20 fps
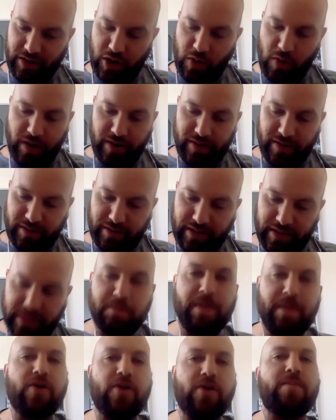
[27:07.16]
you know
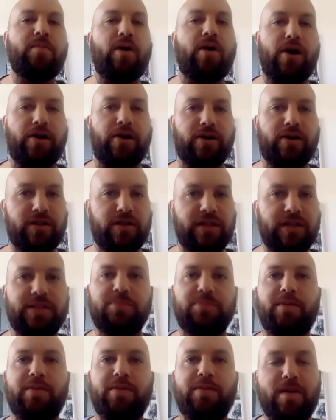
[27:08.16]
what? Let's marry
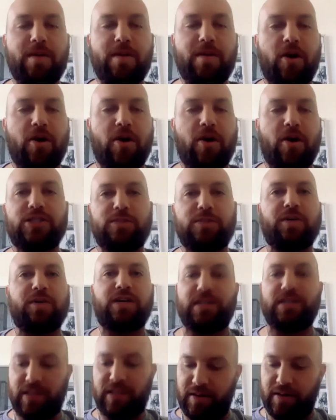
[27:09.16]
Mark just
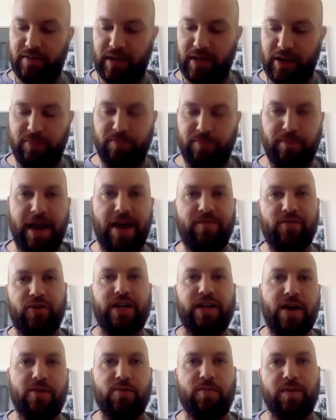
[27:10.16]
because he every day
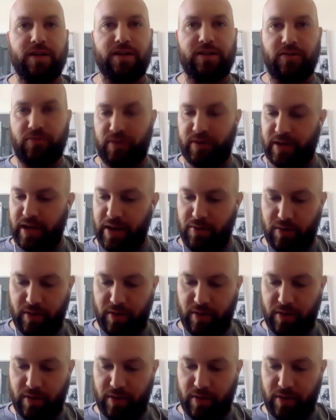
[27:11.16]
would be a different day with him.